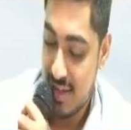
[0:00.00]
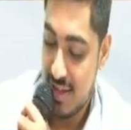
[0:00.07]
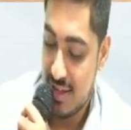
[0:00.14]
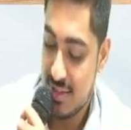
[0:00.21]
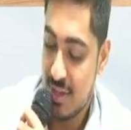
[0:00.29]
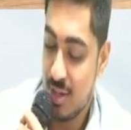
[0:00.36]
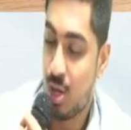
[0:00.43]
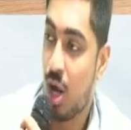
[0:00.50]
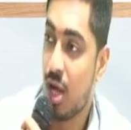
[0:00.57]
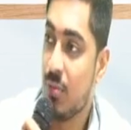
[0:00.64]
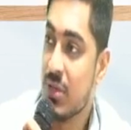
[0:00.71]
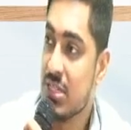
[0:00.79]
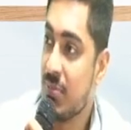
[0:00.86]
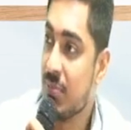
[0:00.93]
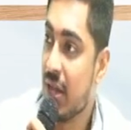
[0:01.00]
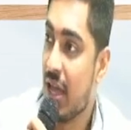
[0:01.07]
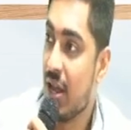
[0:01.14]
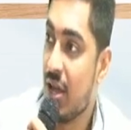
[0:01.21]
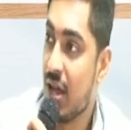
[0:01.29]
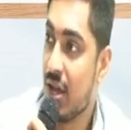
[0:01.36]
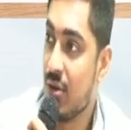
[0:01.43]
He taught me some
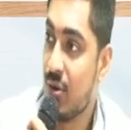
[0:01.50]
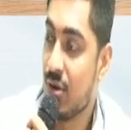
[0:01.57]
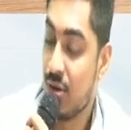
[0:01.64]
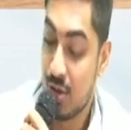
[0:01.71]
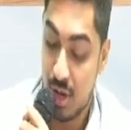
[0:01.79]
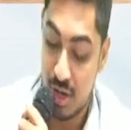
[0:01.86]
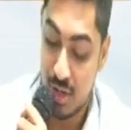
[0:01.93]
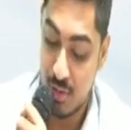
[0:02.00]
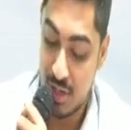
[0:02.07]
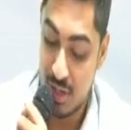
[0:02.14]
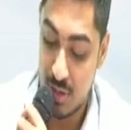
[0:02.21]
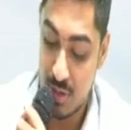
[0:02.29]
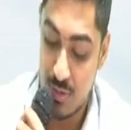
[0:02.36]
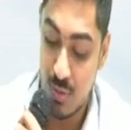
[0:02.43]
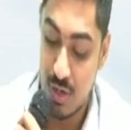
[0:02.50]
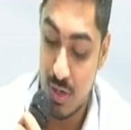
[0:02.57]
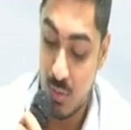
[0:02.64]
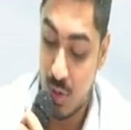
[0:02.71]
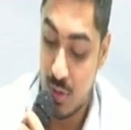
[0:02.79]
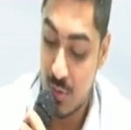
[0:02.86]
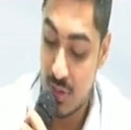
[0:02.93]
dialogue. I don't know. God only knows what
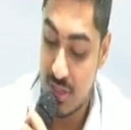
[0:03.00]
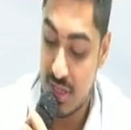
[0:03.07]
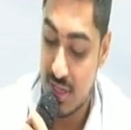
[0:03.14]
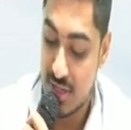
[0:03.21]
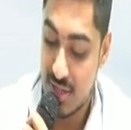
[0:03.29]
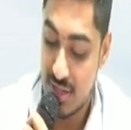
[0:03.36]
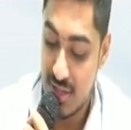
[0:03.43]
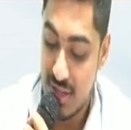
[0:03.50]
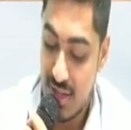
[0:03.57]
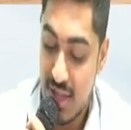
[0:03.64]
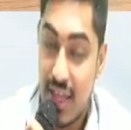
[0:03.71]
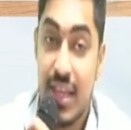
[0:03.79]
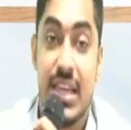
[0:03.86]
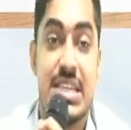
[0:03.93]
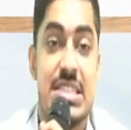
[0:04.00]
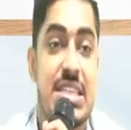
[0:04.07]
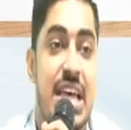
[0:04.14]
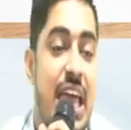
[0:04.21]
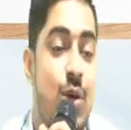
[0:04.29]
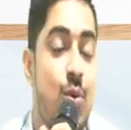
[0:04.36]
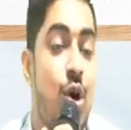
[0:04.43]
was that. Yes,
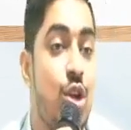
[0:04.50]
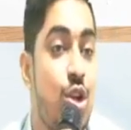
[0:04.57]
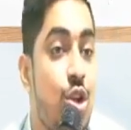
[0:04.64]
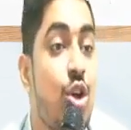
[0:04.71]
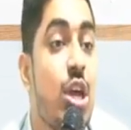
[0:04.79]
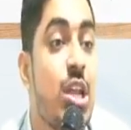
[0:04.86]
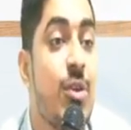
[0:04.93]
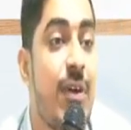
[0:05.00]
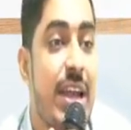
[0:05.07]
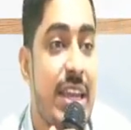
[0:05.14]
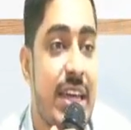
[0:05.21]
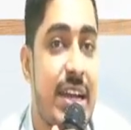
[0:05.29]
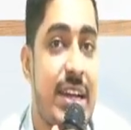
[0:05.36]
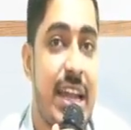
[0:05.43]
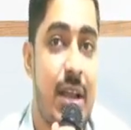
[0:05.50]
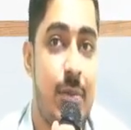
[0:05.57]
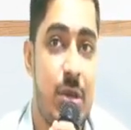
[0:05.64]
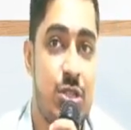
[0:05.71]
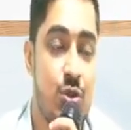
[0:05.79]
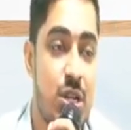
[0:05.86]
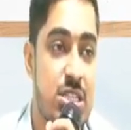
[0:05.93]
I want to know in 1 year. Tell me,
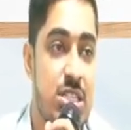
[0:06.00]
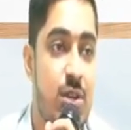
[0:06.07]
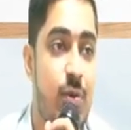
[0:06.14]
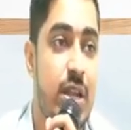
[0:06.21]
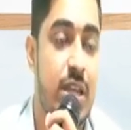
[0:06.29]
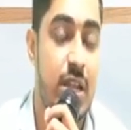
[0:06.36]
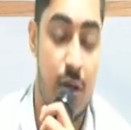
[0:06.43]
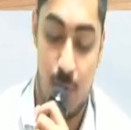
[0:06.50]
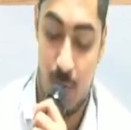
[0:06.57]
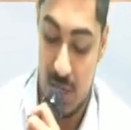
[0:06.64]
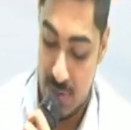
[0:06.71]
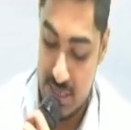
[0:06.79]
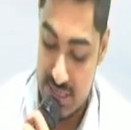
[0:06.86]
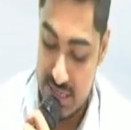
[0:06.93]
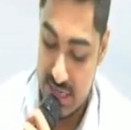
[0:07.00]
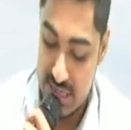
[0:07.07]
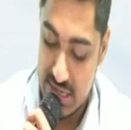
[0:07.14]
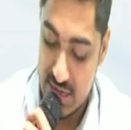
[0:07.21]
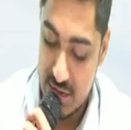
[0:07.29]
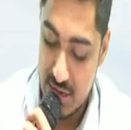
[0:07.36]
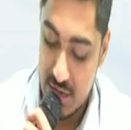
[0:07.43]
students, in 1 year, how many months are there?
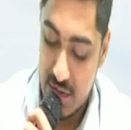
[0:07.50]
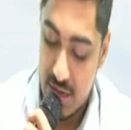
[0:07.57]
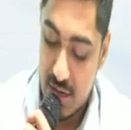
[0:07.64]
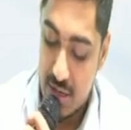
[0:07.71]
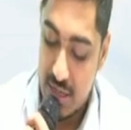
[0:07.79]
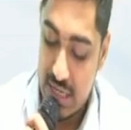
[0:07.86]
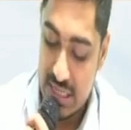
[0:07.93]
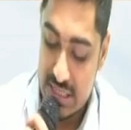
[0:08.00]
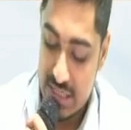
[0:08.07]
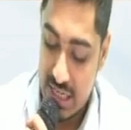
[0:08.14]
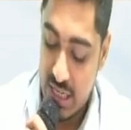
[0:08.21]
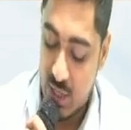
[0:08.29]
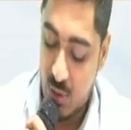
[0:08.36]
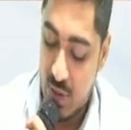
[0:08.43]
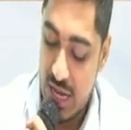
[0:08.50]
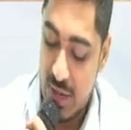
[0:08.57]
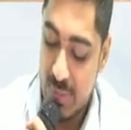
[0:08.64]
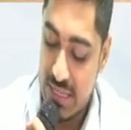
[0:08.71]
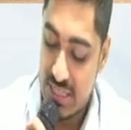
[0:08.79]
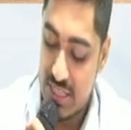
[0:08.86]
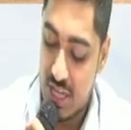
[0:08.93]
Yes, in 12
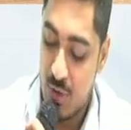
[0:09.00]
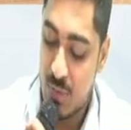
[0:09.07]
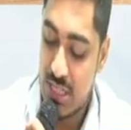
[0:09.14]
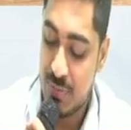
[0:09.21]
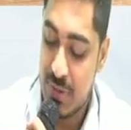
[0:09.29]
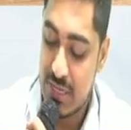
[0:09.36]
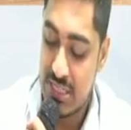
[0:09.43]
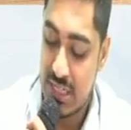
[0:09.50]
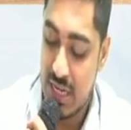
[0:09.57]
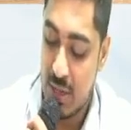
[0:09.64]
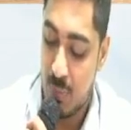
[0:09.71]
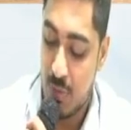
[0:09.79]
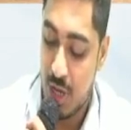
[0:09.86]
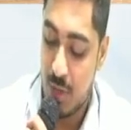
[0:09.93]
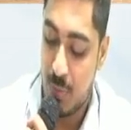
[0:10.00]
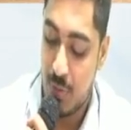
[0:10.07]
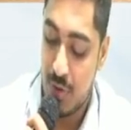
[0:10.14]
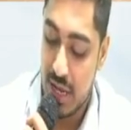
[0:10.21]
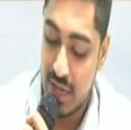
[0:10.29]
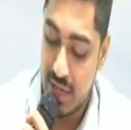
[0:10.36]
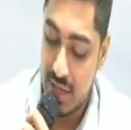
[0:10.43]
months, how much percent employee
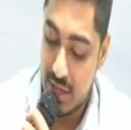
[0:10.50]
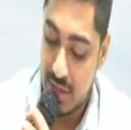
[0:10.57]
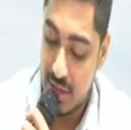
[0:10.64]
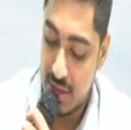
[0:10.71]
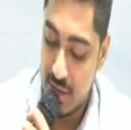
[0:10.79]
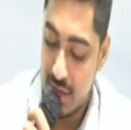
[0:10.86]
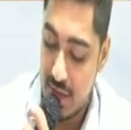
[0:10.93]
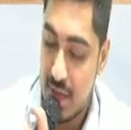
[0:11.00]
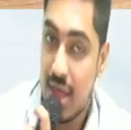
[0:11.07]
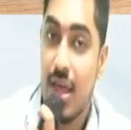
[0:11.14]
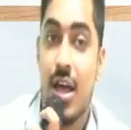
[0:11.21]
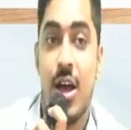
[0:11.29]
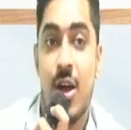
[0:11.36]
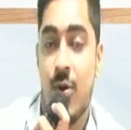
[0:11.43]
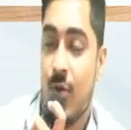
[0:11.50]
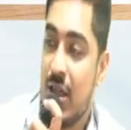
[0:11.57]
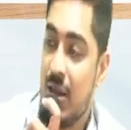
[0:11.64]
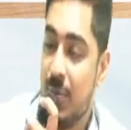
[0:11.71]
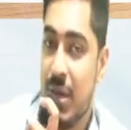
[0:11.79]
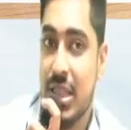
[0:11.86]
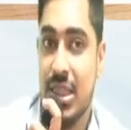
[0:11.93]
poranga? 1
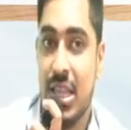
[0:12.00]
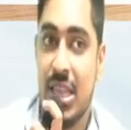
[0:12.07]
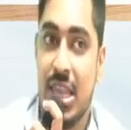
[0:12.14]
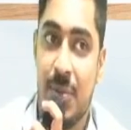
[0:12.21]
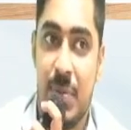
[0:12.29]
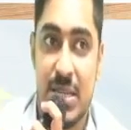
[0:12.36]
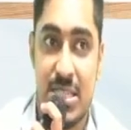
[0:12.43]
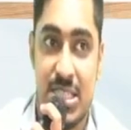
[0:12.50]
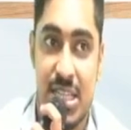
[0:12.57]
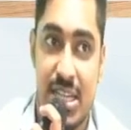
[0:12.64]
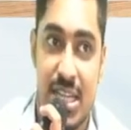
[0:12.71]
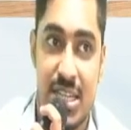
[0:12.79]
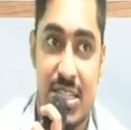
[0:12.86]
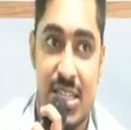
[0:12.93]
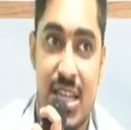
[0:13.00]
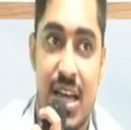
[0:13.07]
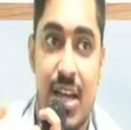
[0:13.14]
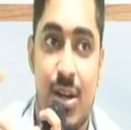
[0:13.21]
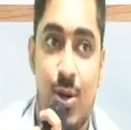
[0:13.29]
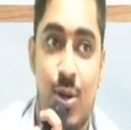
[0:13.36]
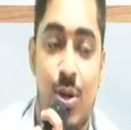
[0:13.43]
month, 3%.
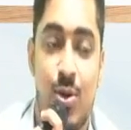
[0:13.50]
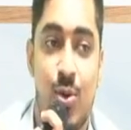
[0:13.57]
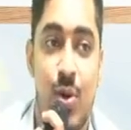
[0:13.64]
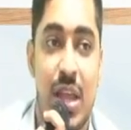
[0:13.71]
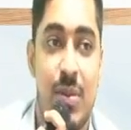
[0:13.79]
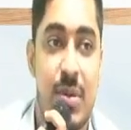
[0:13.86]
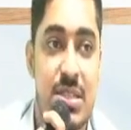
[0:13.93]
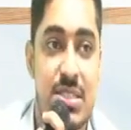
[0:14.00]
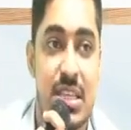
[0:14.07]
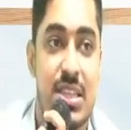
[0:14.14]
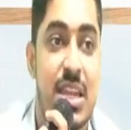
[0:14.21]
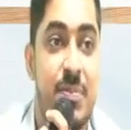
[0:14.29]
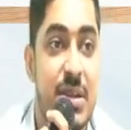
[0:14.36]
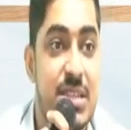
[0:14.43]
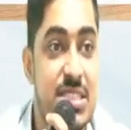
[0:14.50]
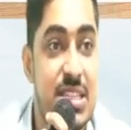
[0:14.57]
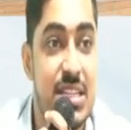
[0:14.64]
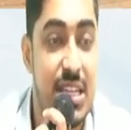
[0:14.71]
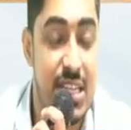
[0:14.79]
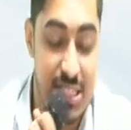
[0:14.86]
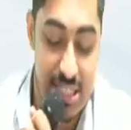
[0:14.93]
Da 12 months, etera
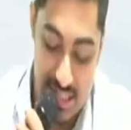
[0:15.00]
percentage?